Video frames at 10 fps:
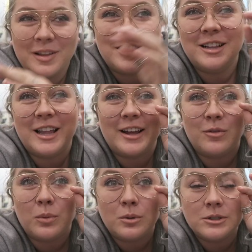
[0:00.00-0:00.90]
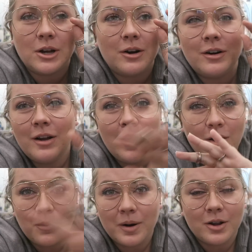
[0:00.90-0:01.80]
what the like rules are,
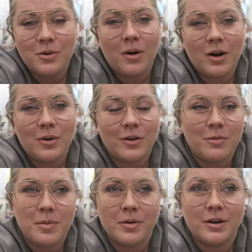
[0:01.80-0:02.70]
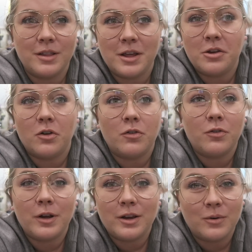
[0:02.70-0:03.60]
where you are, or if people are gonna think you're a
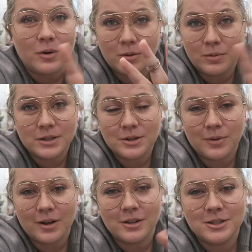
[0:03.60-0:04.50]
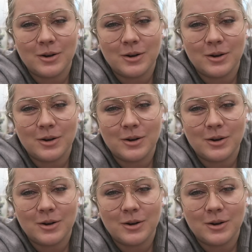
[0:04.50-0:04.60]
freak or what's going on.